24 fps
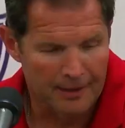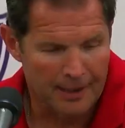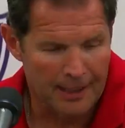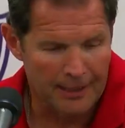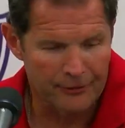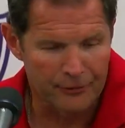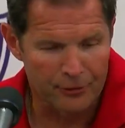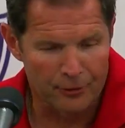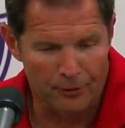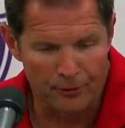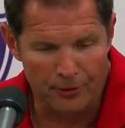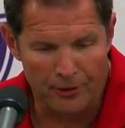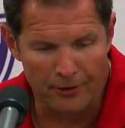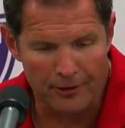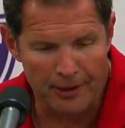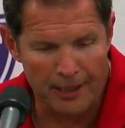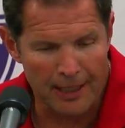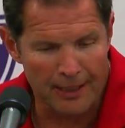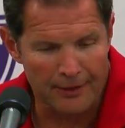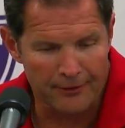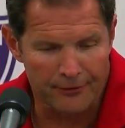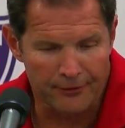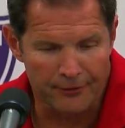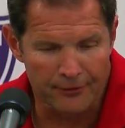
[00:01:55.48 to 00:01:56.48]
I told our
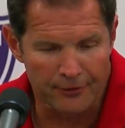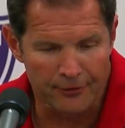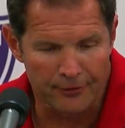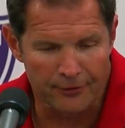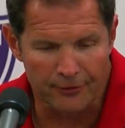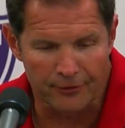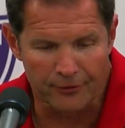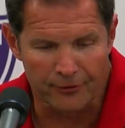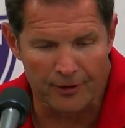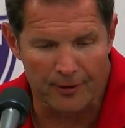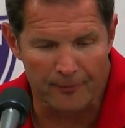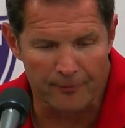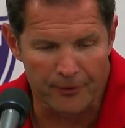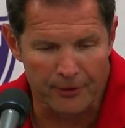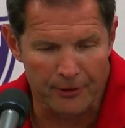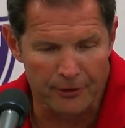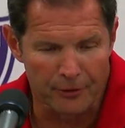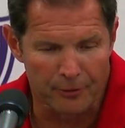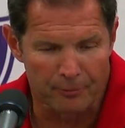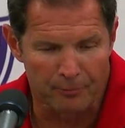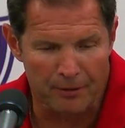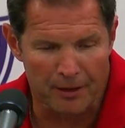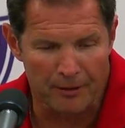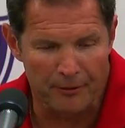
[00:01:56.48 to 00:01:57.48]
guys this is something
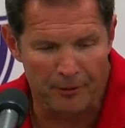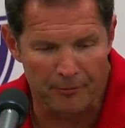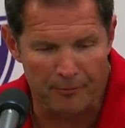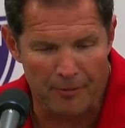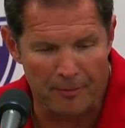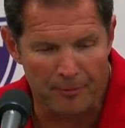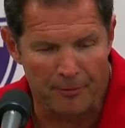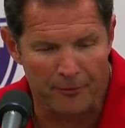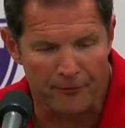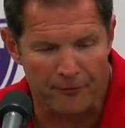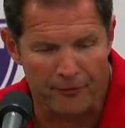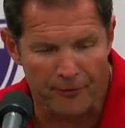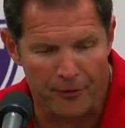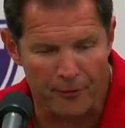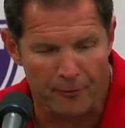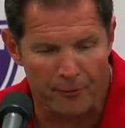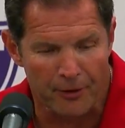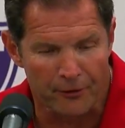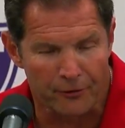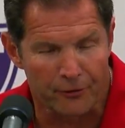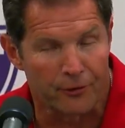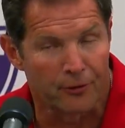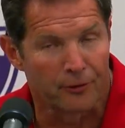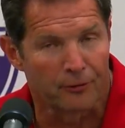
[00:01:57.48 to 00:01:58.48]
you'll probably remember for the
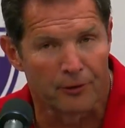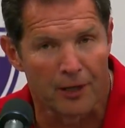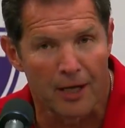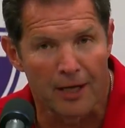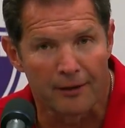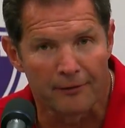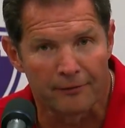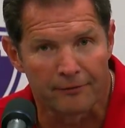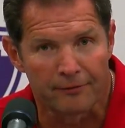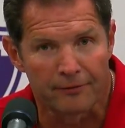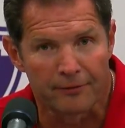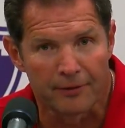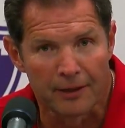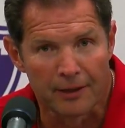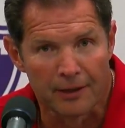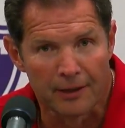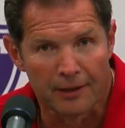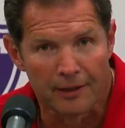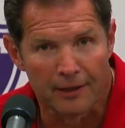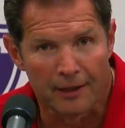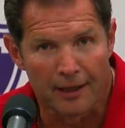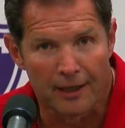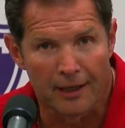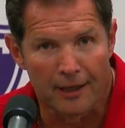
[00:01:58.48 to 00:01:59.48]
rest of your life,
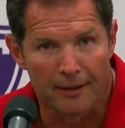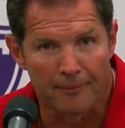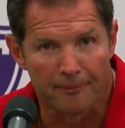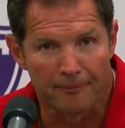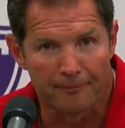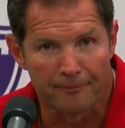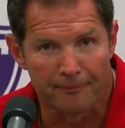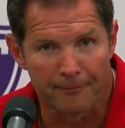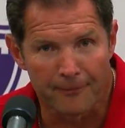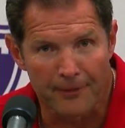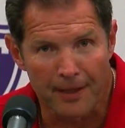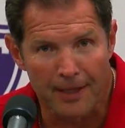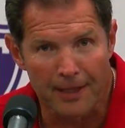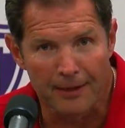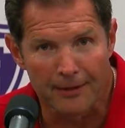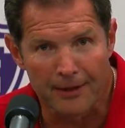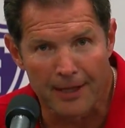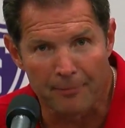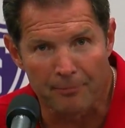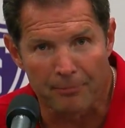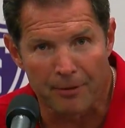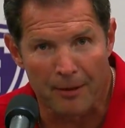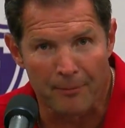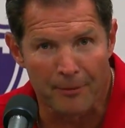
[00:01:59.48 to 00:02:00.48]
um, and
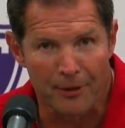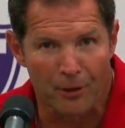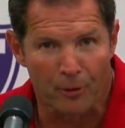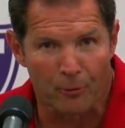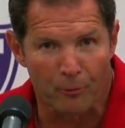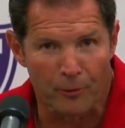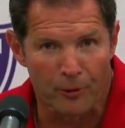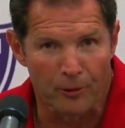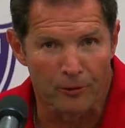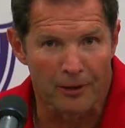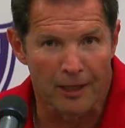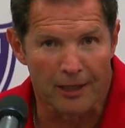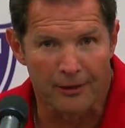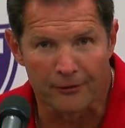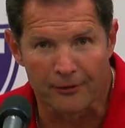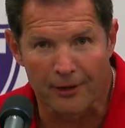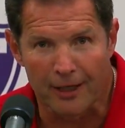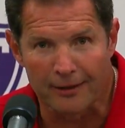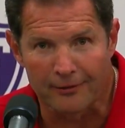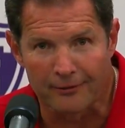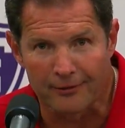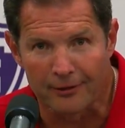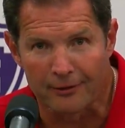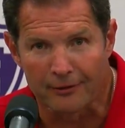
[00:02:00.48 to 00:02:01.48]
they probably don't realize
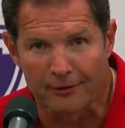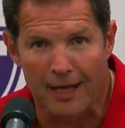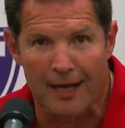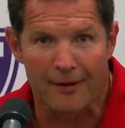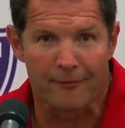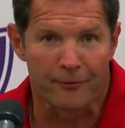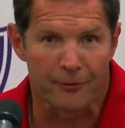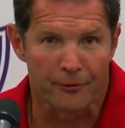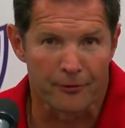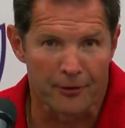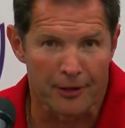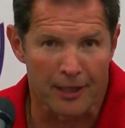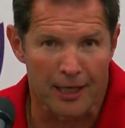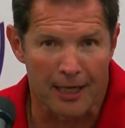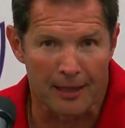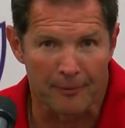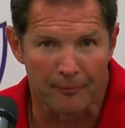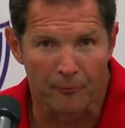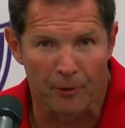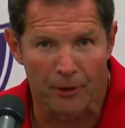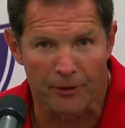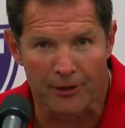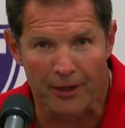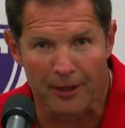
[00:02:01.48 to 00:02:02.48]
that till after the
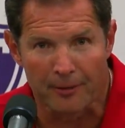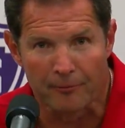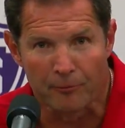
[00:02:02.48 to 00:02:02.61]
game what they